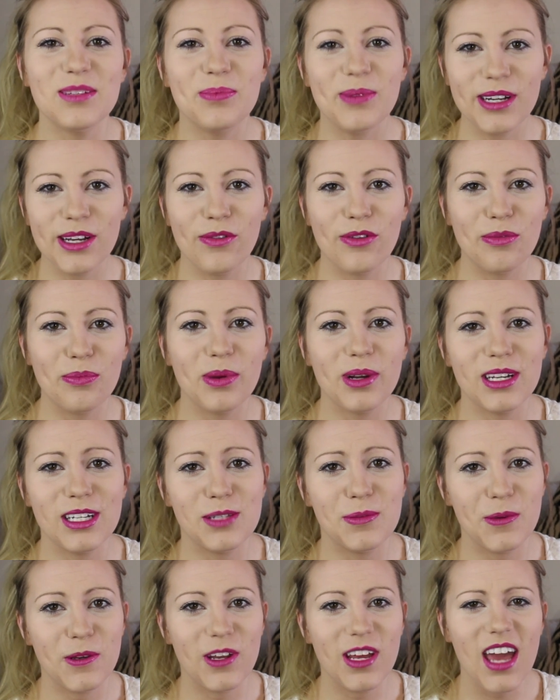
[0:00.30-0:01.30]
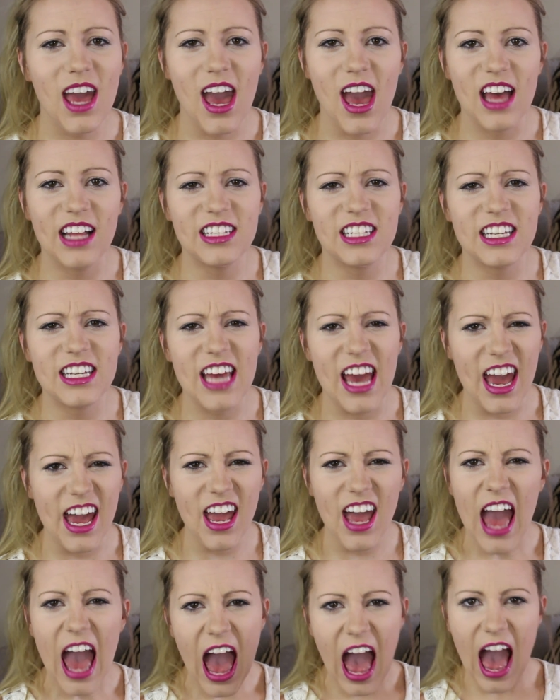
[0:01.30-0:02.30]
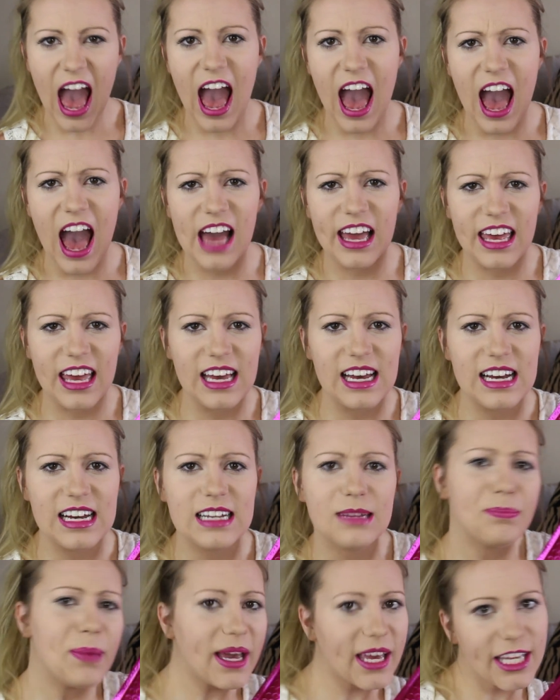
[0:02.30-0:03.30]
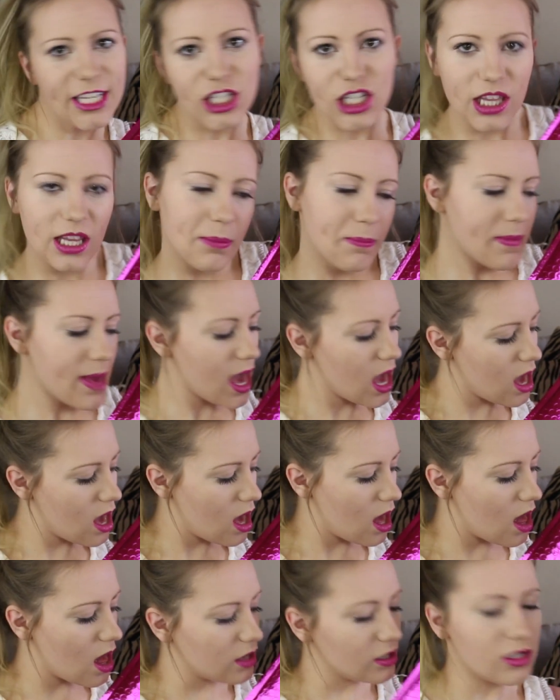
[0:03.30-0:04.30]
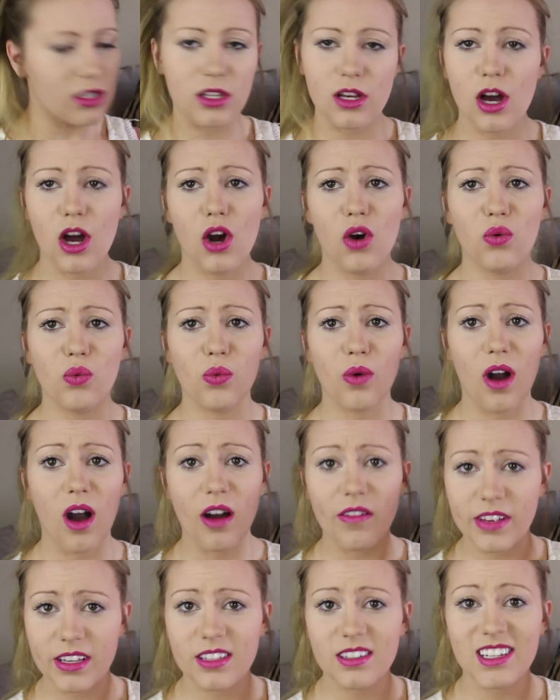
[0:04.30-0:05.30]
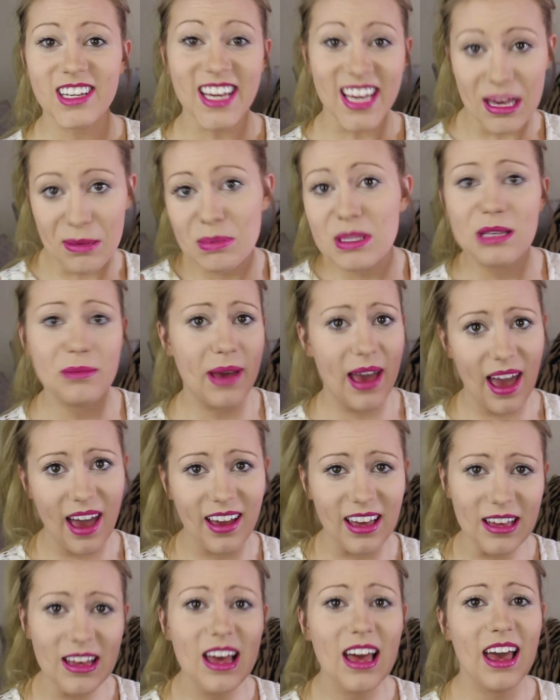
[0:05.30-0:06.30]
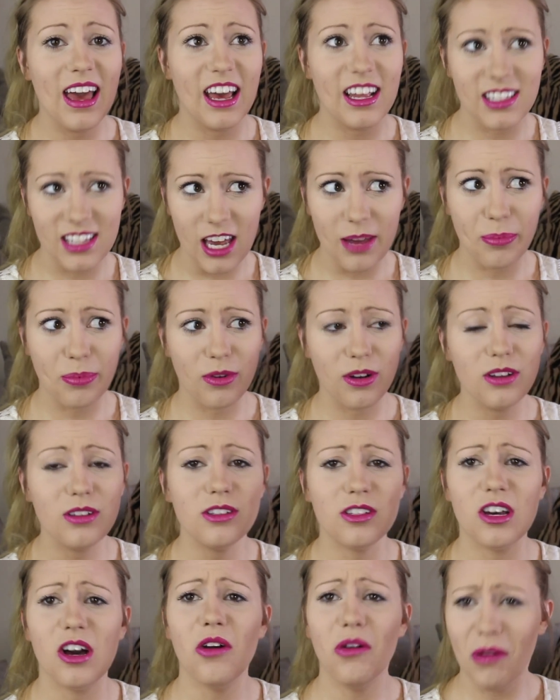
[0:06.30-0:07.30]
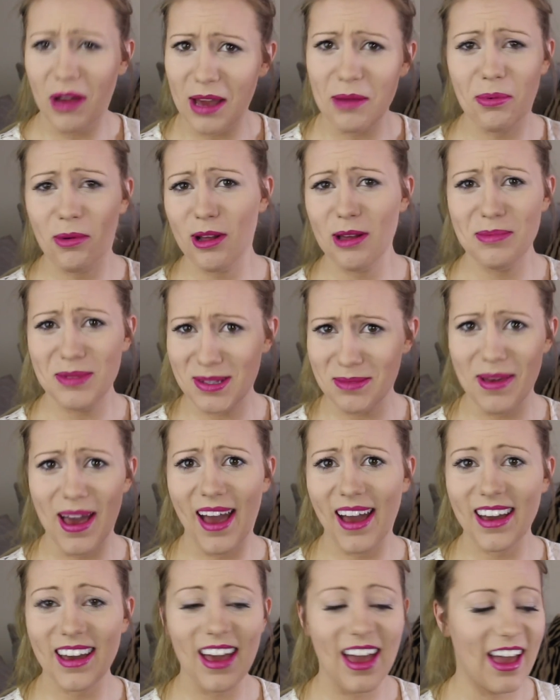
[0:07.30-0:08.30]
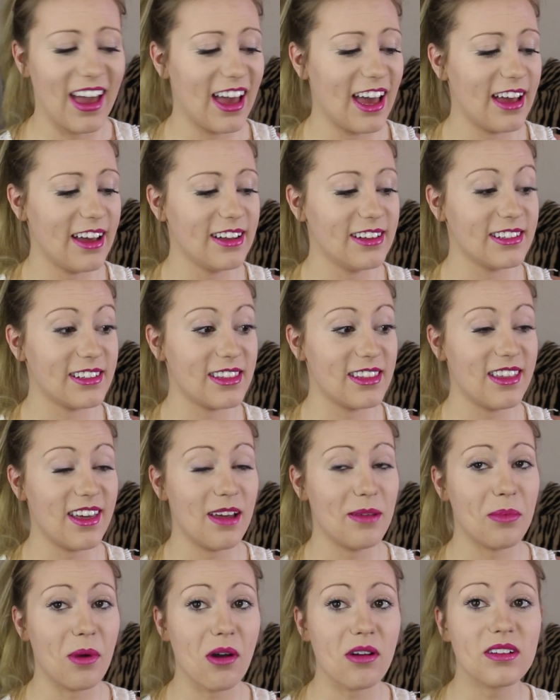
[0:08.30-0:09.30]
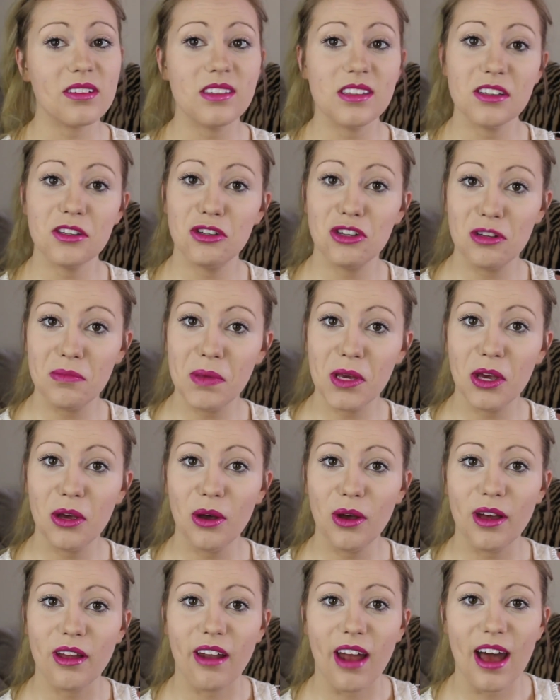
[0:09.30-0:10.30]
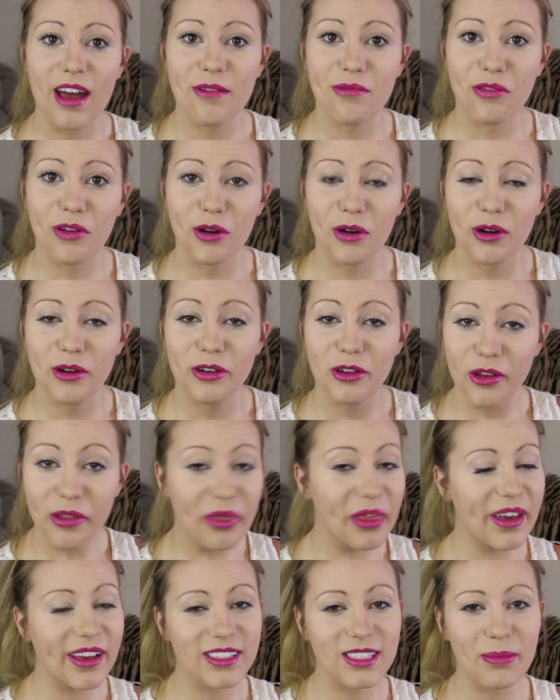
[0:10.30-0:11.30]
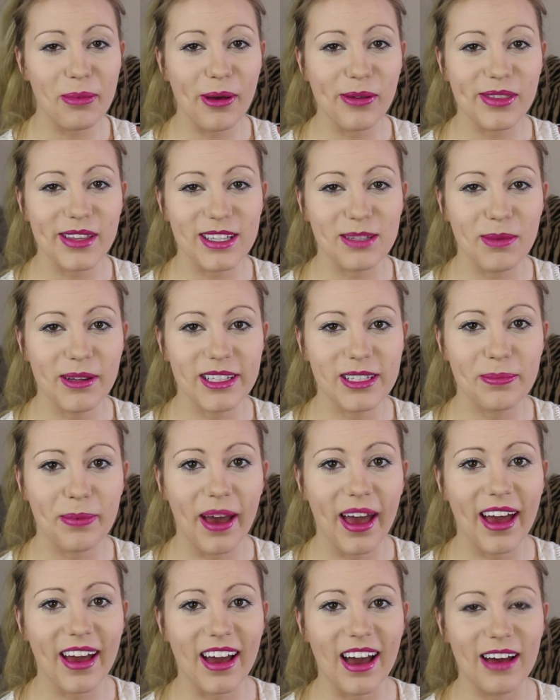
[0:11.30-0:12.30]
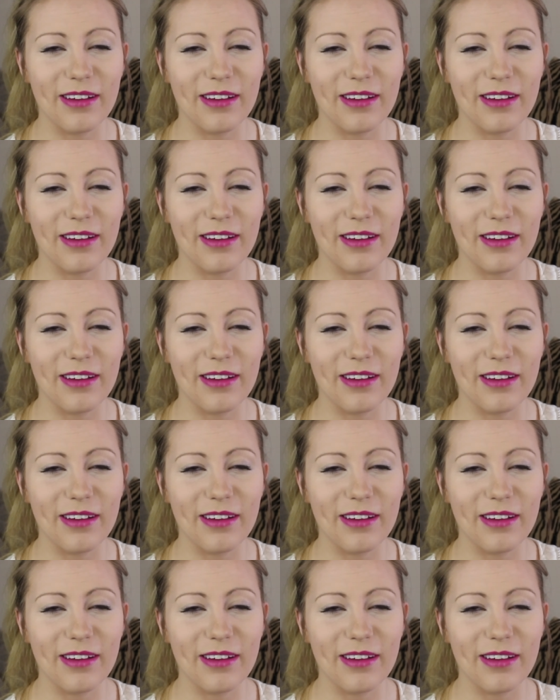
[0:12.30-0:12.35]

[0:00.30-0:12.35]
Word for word: Brittany from Brittany's Beauty, and today I got a package in the mail. So obviously Ipsy bag. It's April, so April Ipsy bag, and the unboxing should be good. I've heard good things about this month's bag.